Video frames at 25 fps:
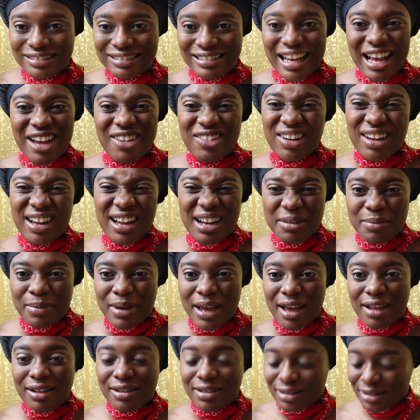I have a lot of
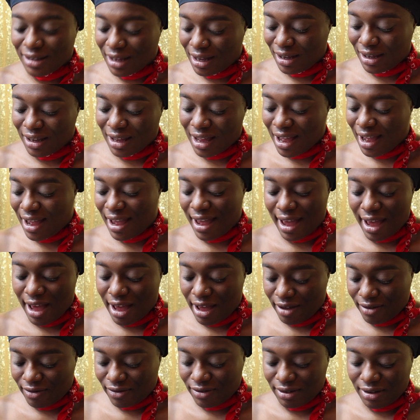palettes. Like I
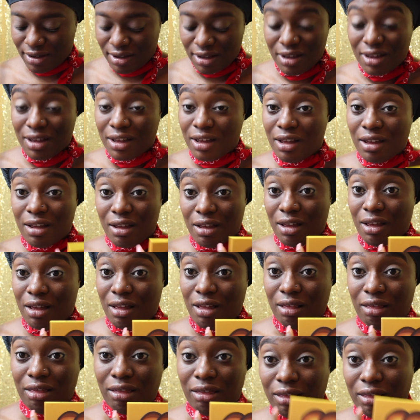have a